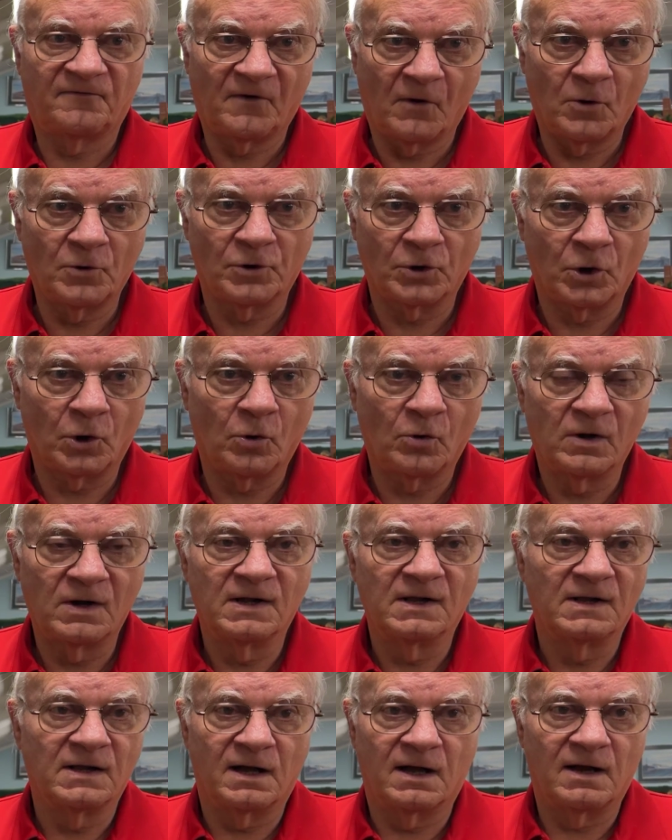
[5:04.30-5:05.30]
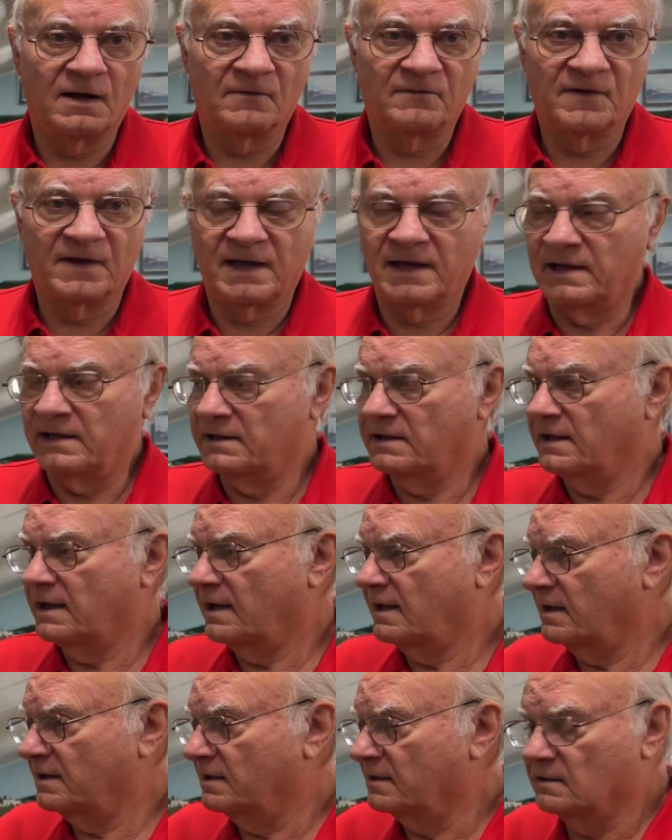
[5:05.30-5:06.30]
photo of
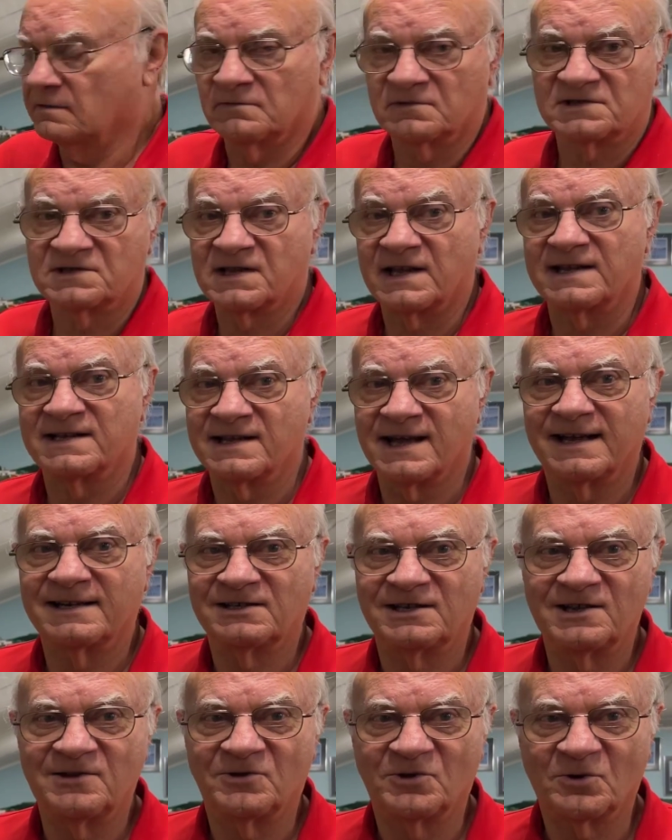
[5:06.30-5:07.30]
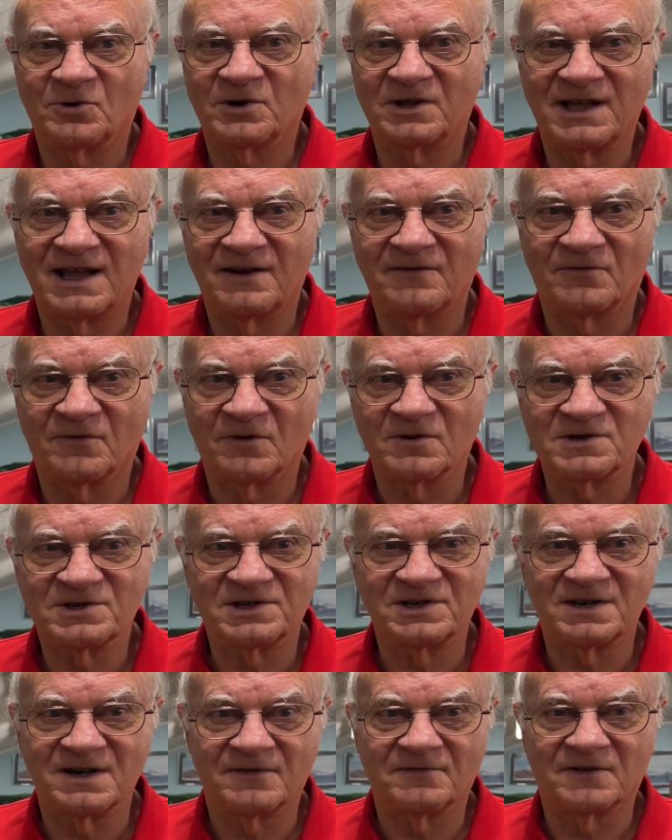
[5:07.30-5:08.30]
a say 1938
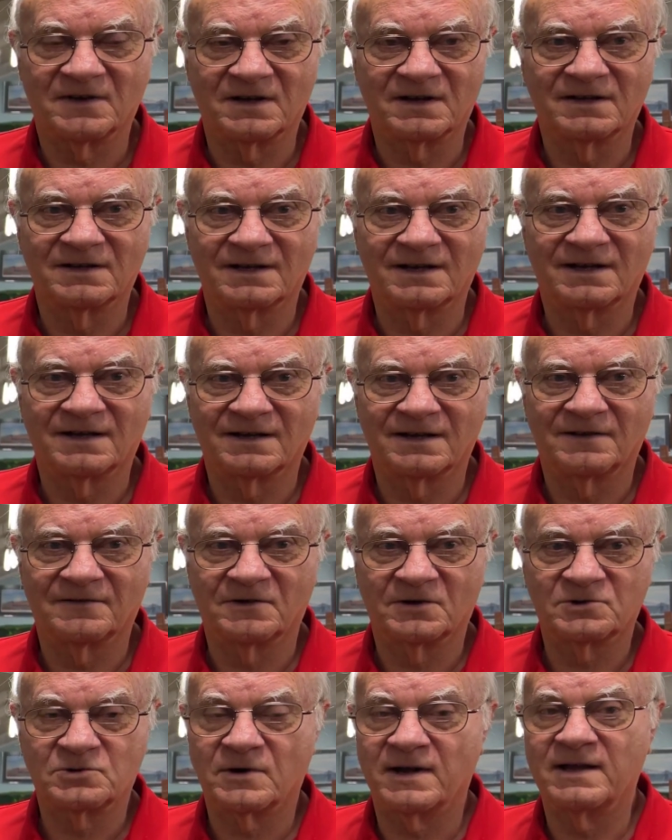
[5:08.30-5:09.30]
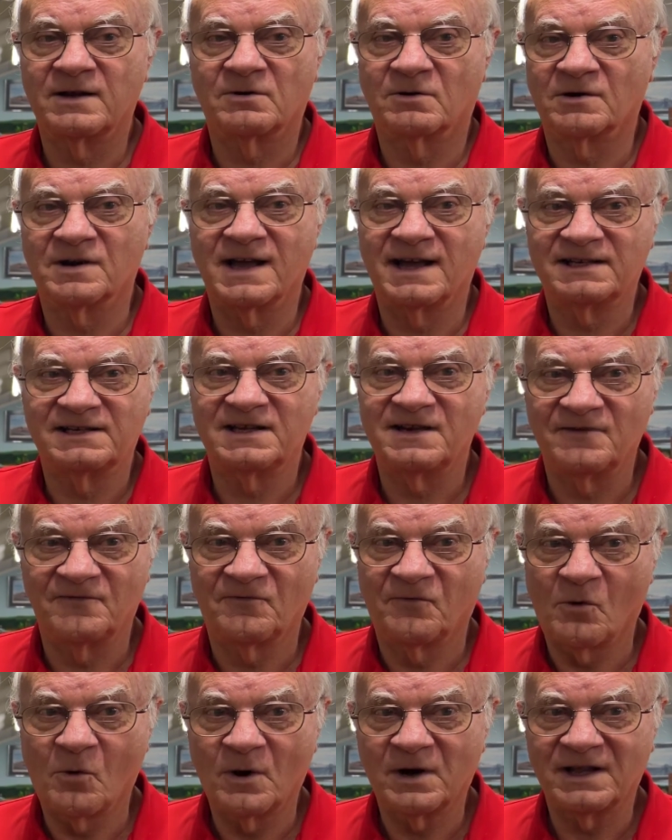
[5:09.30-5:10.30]
version of a train, or
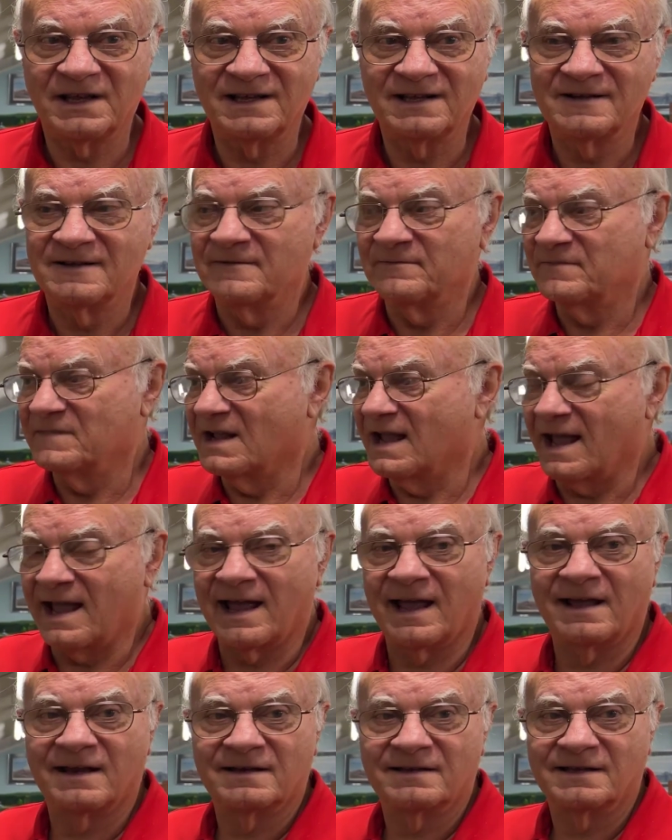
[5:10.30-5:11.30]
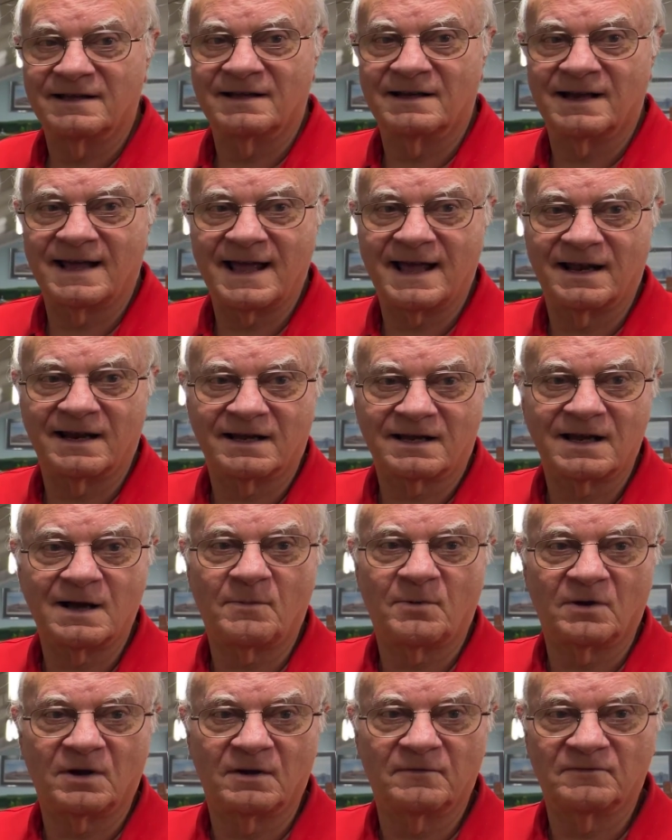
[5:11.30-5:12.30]
1940, and it had a
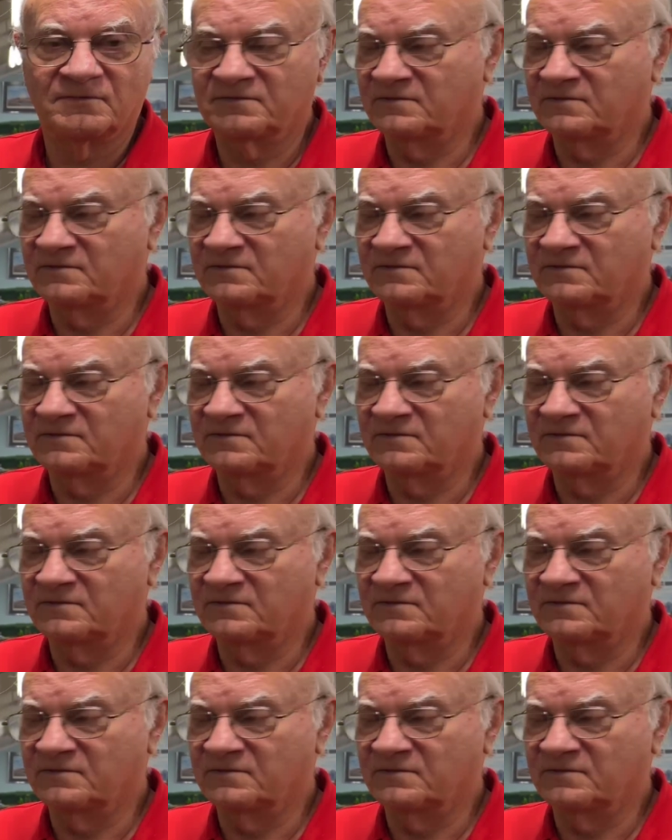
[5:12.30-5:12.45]
couple of